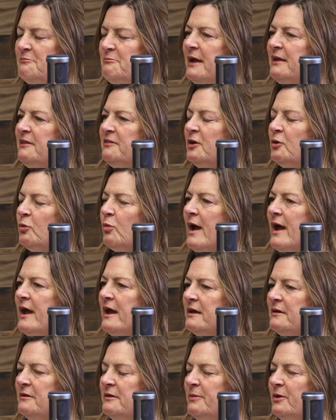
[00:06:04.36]
their way
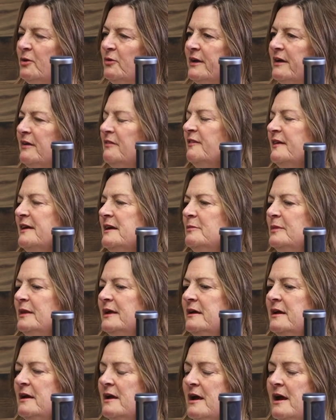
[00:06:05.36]
in building a
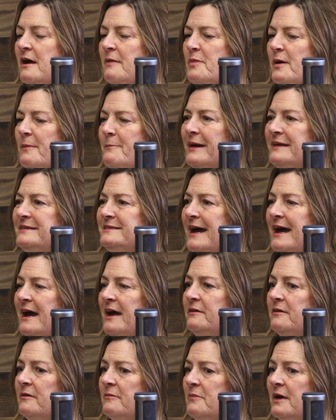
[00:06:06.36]
family. But my
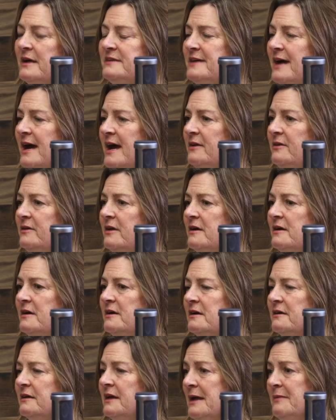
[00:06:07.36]

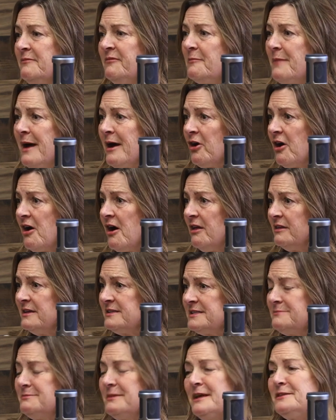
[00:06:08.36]
dad came from
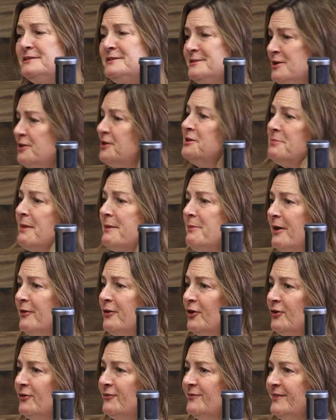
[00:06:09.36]
alcoholism, and so did my
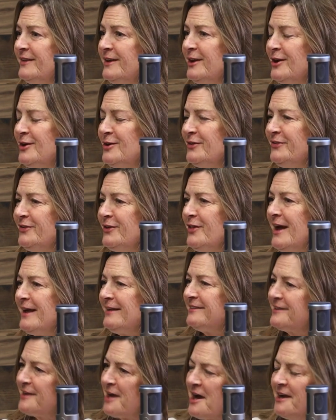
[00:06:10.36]
mother. So
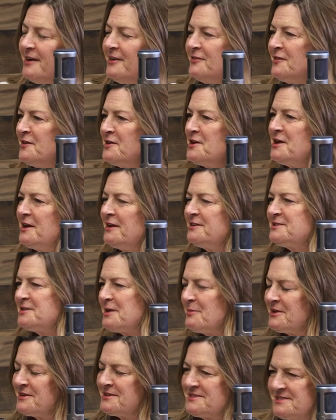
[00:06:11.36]
that's kind of
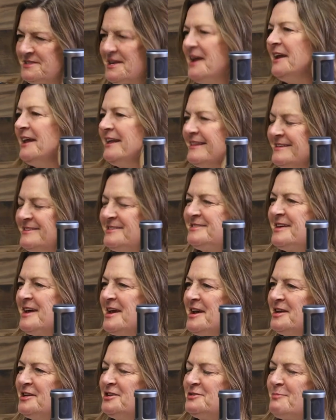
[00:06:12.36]
some of setting the
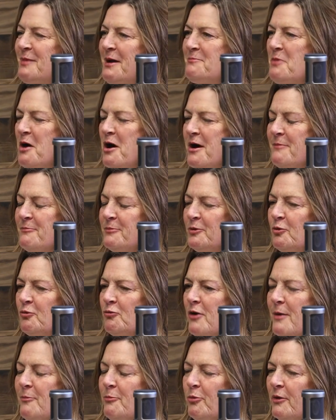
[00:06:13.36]
stage. My mom grew
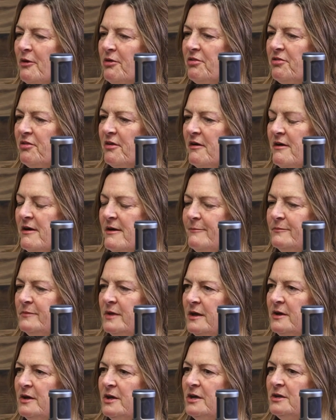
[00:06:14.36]
up with
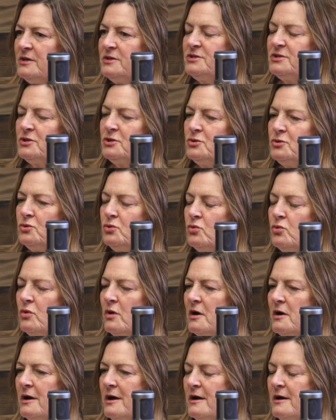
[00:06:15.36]
two
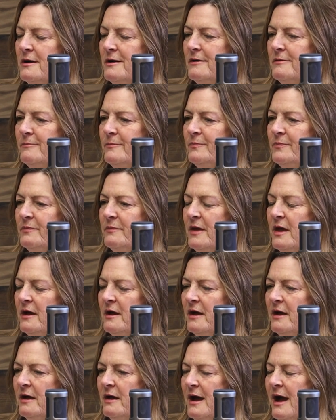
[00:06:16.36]

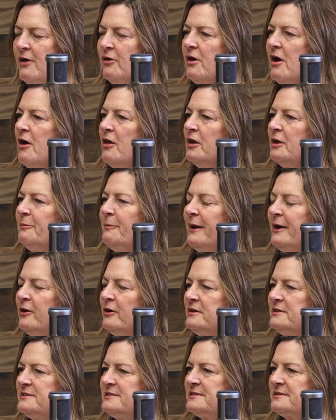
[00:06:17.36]
alcoholic
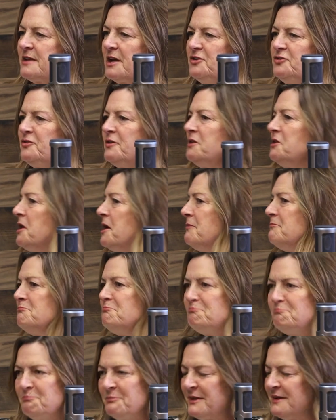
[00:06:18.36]
parents, country club,
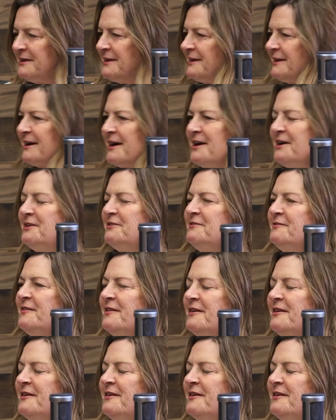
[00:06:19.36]
kind of